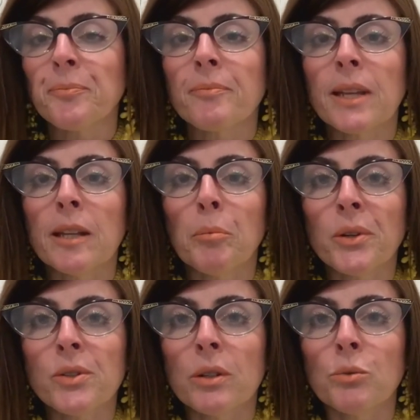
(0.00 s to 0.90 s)
and a
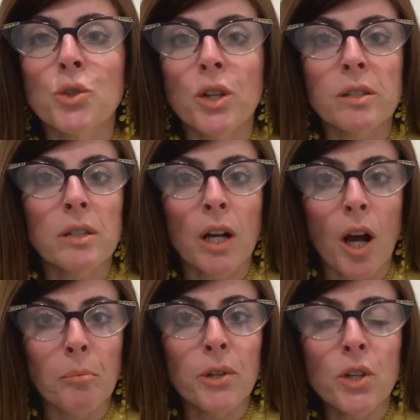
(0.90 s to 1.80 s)
person who just
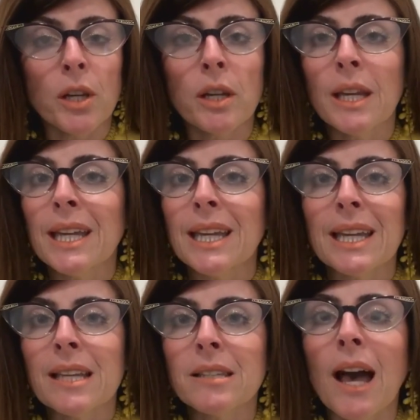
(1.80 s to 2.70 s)
accomplishing
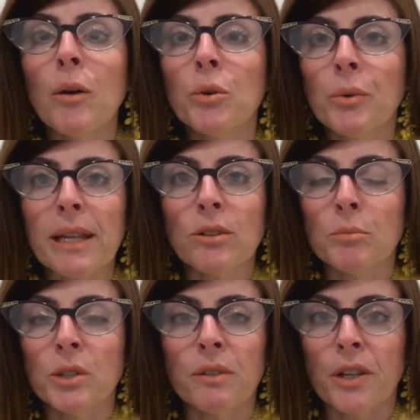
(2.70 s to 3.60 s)
is how great their
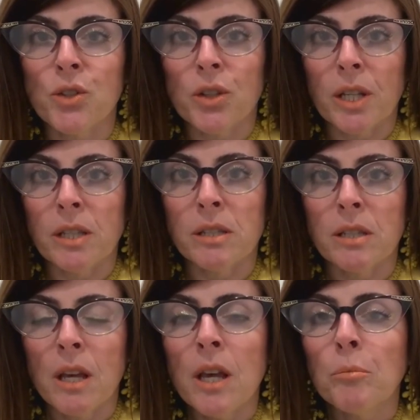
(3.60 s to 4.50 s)
motivation is.
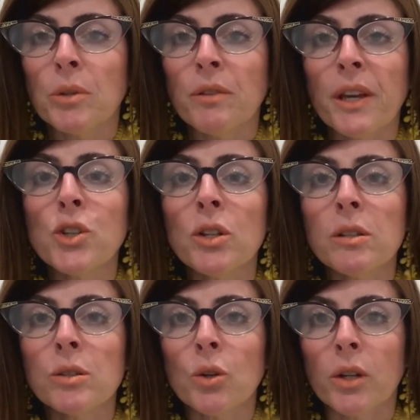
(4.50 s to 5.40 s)
Motivation
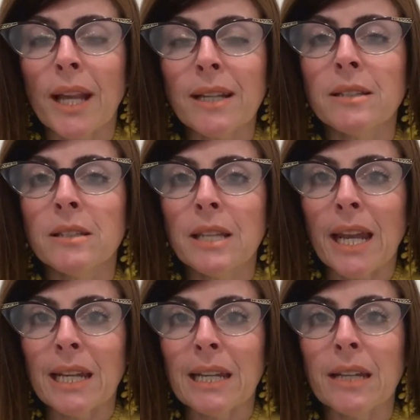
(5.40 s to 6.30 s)
is connected
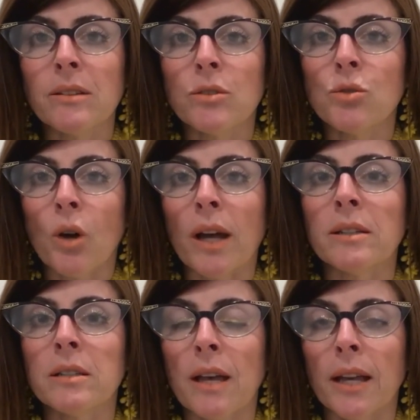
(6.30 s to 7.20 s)
and linked to our
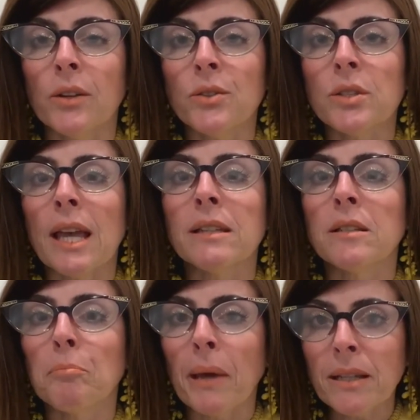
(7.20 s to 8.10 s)
desires, and
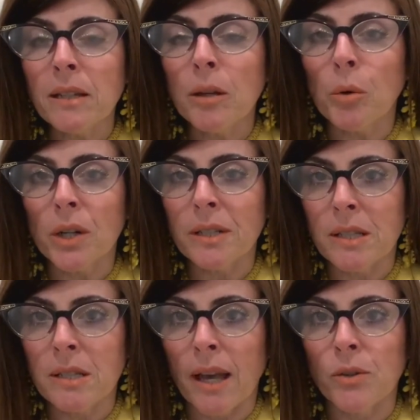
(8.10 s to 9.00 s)
depending where our
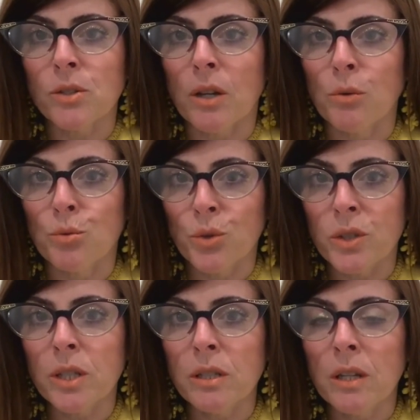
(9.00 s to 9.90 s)
desires are
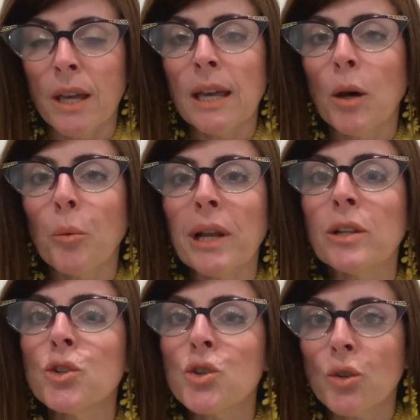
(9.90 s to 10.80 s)
rooted will
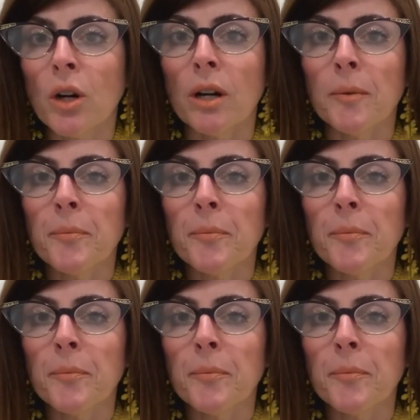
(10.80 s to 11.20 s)
ensure